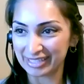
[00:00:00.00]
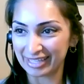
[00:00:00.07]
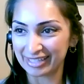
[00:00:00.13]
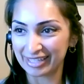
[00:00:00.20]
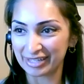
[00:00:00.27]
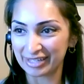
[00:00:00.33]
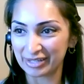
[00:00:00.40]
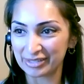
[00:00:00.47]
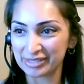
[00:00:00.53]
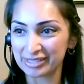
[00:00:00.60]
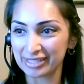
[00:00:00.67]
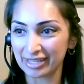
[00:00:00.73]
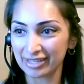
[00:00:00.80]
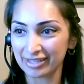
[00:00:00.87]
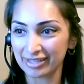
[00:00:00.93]
Yeah. And then our
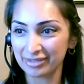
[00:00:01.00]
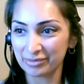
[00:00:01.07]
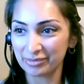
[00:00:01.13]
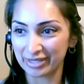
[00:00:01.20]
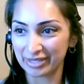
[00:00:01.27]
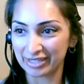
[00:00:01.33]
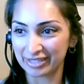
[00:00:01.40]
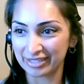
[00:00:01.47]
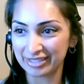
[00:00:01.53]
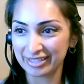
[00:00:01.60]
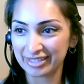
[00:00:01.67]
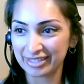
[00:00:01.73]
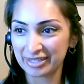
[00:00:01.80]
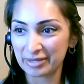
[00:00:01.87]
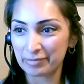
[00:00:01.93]
second winner
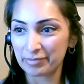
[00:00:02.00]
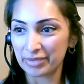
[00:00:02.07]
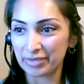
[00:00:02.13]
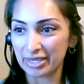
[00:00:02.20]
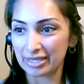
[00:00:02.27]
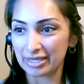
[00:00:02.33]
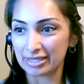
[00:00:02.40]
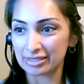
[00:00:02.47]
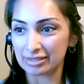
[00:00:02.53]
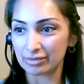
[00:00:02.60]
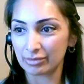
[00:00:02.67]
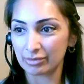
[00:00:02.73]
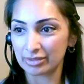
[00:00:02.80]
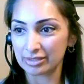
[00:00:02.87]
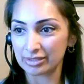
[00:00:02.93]
is
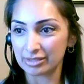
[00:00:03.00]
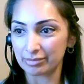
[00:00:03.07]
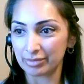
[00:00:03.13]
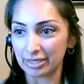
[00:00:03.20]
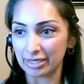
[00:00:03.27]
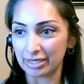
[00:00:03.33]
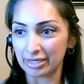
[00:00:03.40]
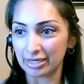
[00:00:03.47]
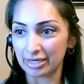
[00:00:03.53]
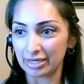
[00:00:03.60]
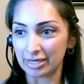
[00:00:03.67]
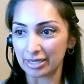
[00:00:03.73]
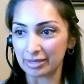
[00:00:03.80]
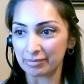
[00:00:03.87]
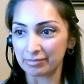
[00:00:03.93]
going to be
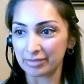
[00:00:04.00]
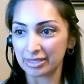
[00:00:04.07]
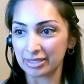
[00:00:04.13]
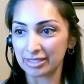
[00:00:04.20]
um,